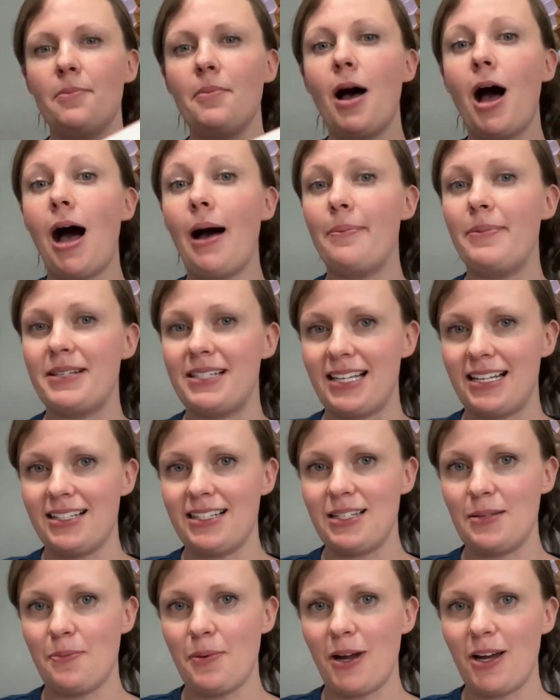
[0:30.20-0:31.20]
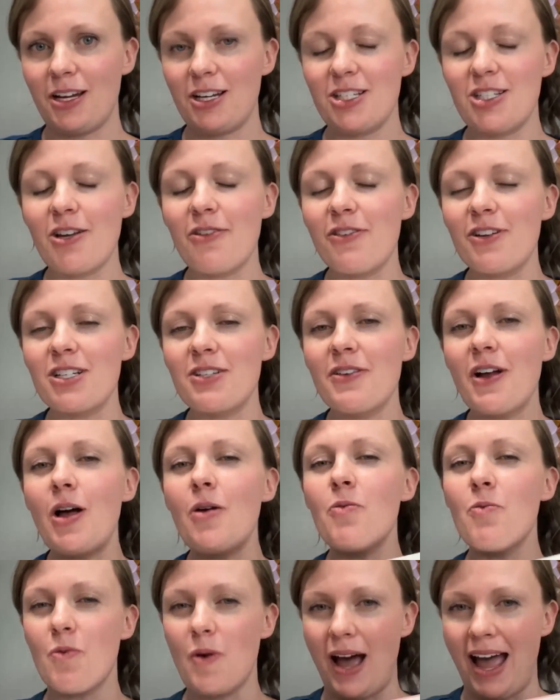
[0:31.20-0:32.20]
opposites book. So first of
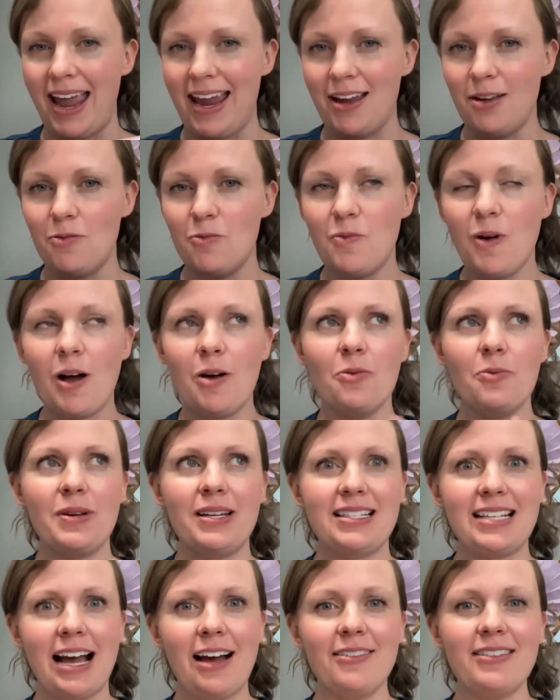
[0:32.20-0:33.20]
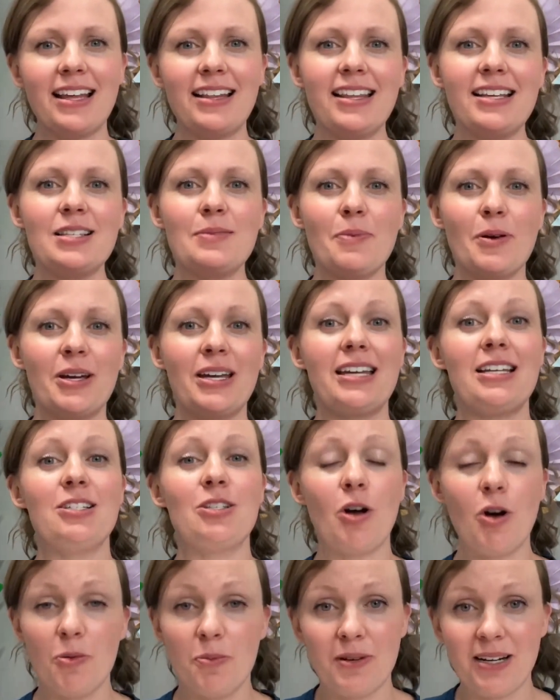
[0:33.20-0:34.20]
all, why? Well, we tout that this book is
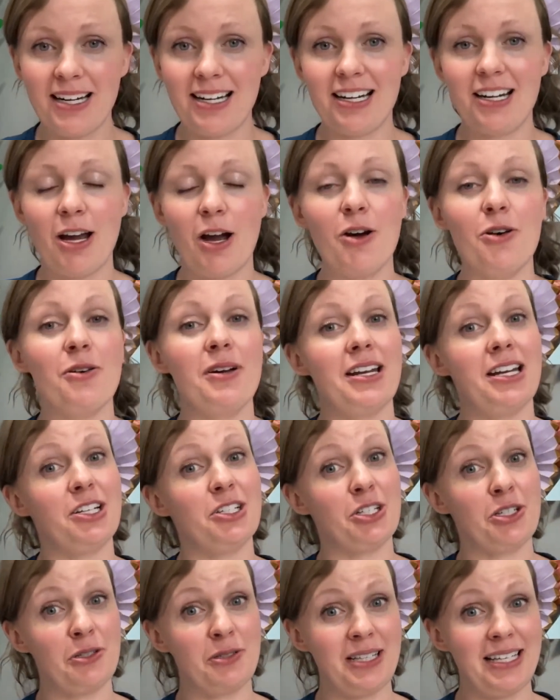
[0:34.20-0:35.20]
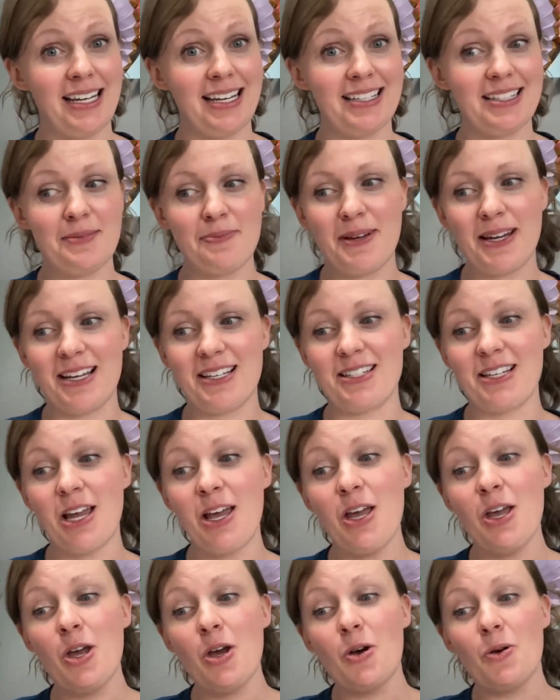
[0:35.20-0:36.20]
open and go, and it truly is, because
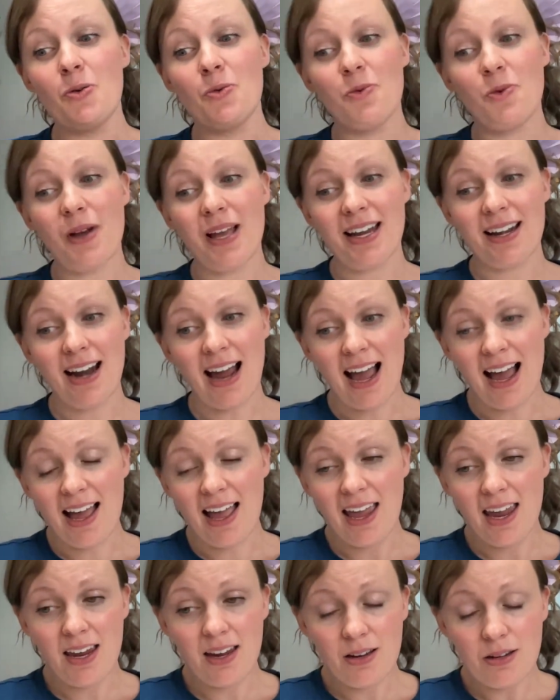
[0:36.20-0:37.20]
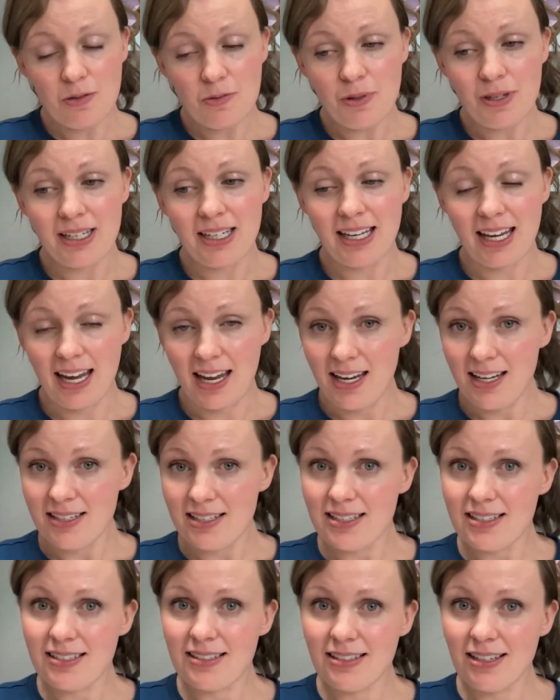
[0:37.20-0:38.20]
when I would
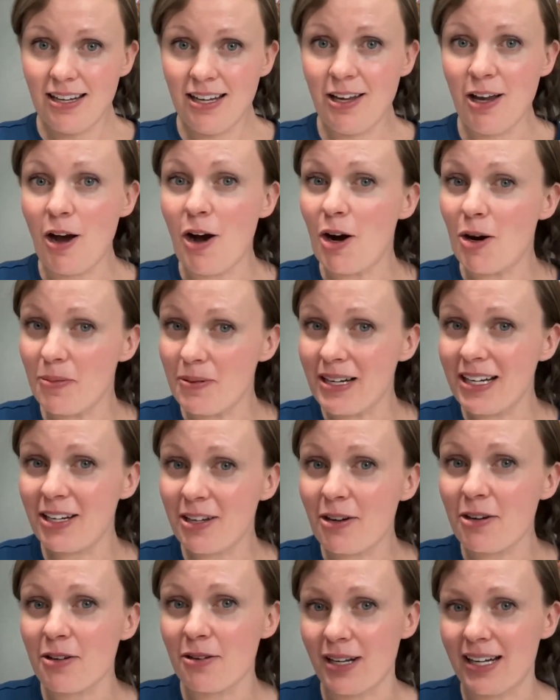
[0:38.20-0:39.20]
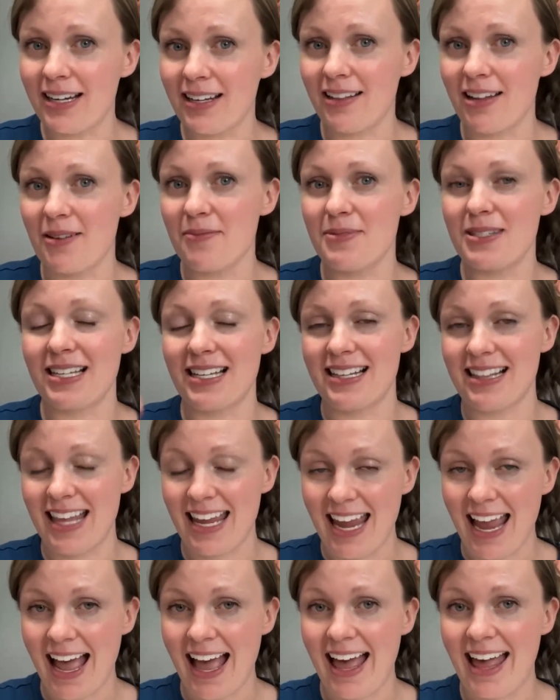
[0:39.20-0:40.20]
get open and go curriculums and
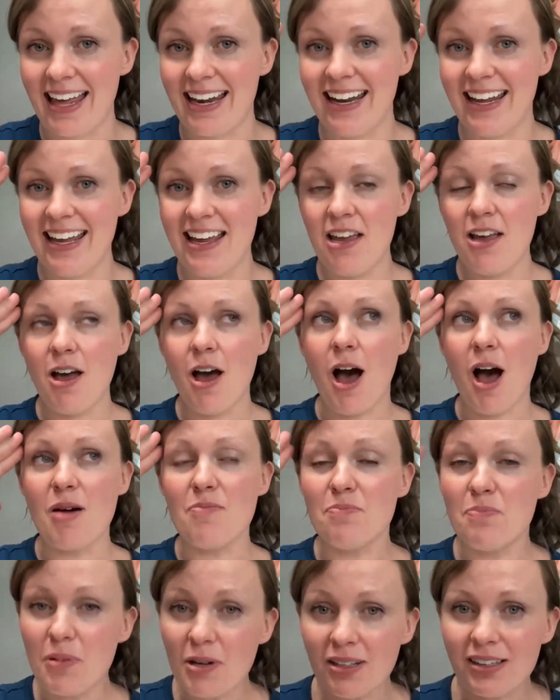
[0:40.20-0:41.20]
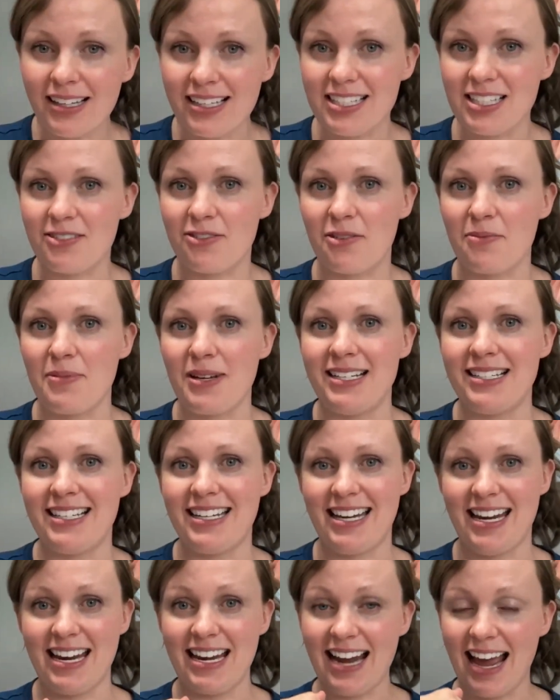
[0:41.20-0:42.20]
they had a book list for me
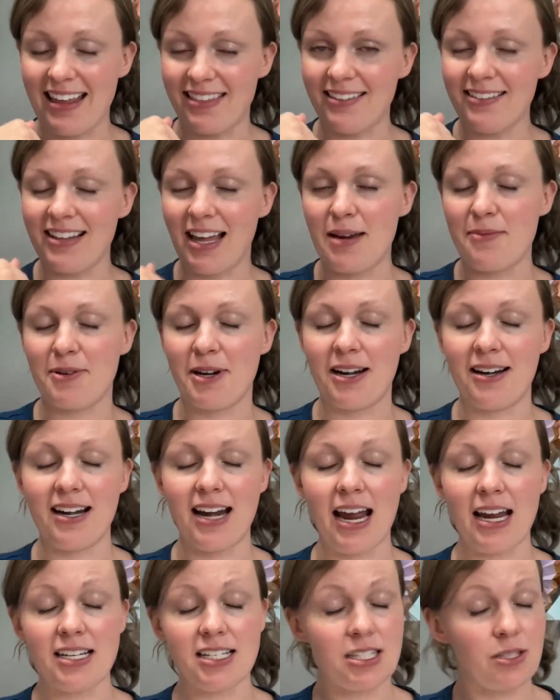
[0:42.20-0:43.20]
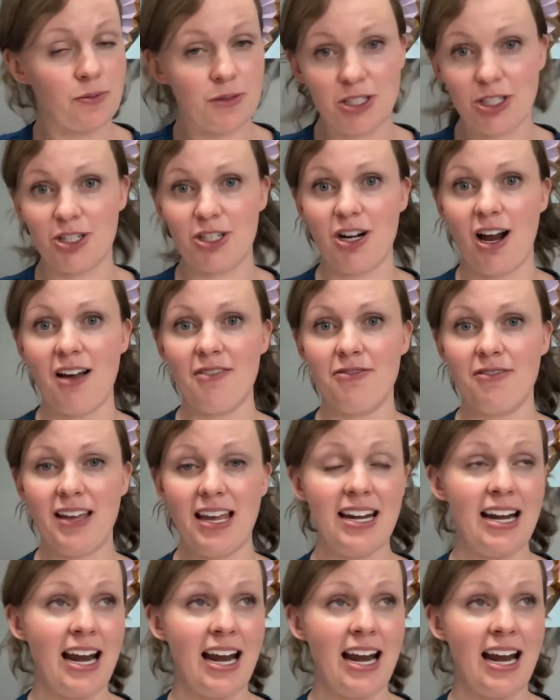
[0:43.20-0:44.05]
to get at the library, I just would turn off,